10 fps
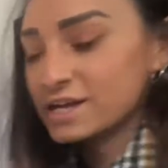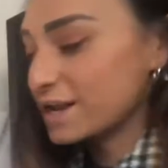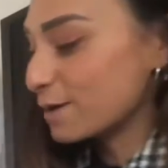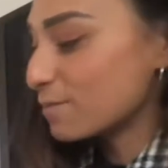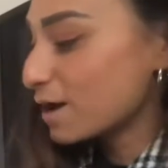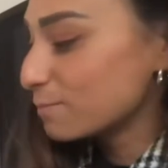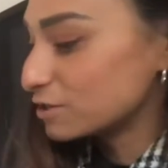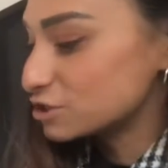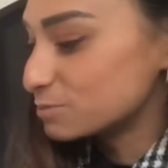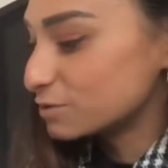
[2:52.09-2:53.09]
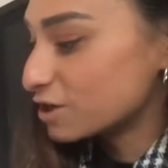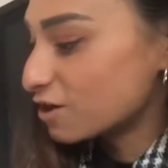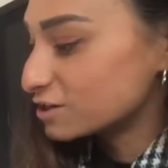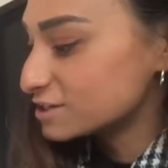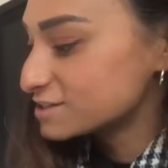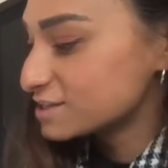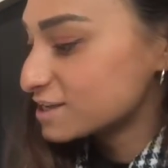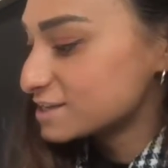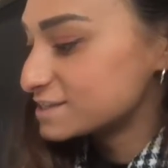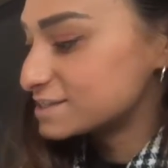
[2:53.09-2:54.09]
Now my bunch of bananas
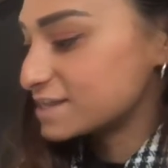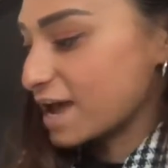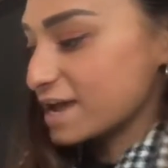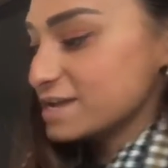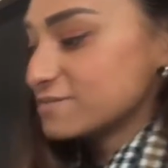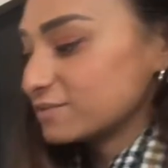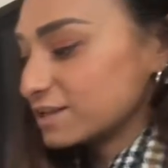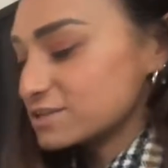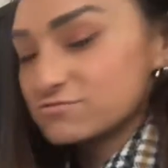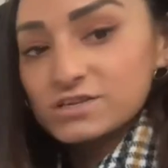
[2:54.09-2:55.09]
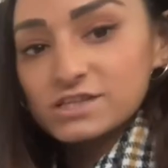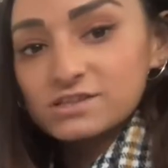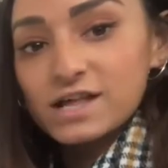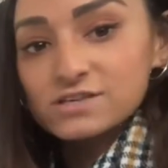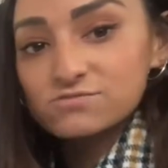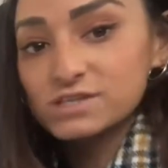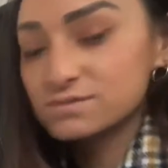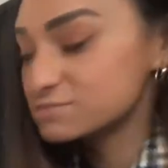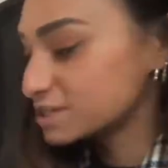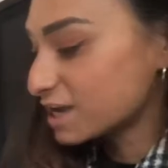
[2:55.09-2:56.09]
say, let's read
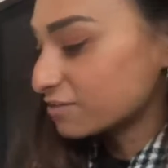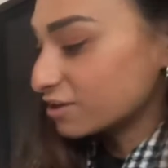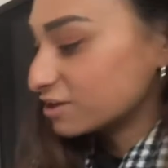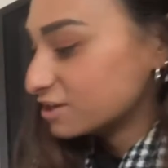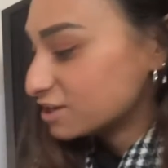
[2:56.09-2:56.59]
them together.